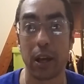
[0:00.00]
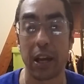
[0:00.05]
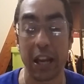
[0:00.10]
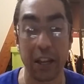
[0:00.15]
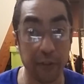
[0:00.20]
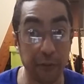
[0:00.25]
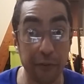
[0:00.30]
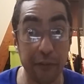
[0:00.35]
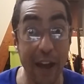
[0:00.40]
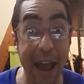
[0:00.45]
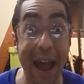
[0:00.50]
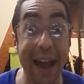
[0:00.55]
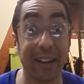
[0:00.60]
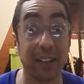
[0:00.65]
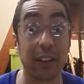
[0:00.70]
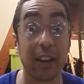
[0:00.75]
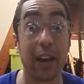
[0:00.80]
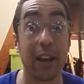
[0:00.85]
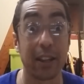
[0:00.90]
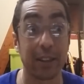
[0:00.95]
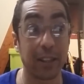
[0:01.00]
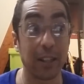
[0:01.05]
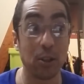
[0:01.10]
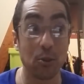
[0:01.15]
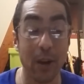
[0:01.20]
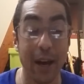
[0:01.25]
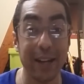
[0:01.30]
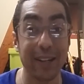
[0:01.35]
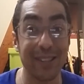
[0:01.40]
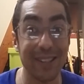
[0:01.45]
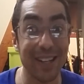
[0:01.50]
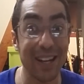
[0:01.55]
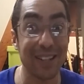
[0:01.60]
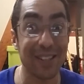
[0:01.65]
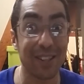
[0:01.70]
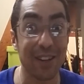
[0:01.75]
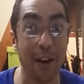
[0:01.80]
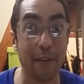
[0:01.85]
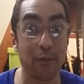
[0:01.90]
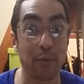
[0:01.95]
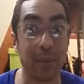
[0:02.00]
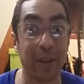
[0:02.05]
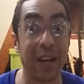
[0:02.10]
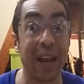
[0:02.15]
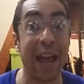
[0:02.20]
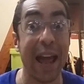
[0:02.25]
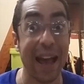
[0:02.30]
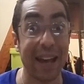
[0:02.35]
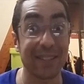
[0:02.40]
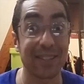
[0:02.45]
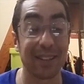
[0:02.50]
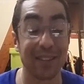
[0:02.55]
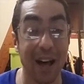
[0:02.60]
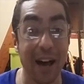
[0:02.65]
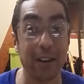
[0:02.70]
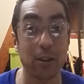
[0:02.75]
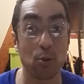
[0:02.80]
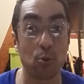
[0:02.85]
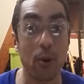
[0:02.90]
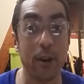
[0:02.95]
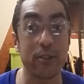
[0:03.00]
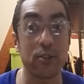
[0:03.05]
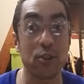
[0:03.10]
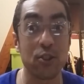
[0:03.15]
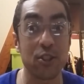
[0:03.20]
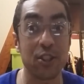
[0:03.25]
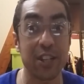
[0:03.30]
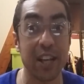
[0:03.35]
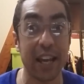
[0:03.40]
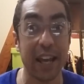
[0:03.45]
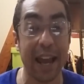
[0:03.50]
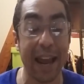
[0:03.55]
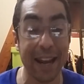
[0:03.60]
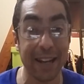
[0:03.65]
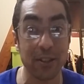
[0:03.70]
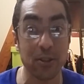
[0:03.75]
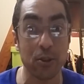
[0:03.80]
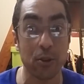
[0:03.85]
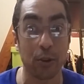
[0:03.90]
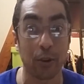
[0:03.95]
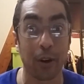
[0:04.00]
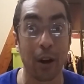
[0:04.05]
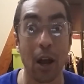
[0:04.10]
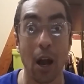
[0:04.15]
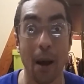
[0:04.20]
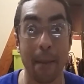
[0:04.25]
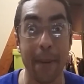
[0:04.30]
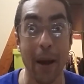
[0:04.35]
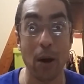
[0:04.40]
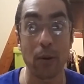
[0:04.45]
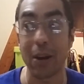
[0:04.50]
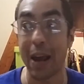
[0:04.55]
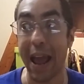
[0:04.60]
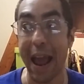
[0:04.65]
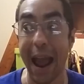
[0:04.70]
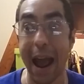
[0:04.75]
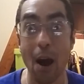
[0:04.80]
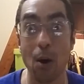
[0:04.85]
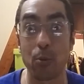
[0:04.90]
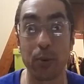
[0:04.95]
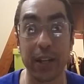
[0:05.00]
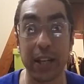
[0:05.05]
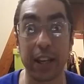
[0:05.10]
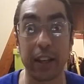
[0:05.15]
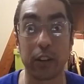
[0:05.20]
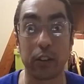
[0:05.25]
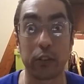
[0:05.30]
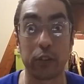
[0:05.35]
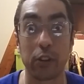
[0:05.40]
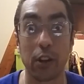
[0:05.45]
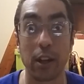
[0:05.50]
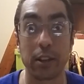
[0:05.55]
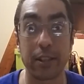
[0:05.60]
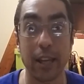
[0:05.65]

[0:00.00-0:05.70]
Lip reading: In fact, the United States government has a lot of questions to answer about how it is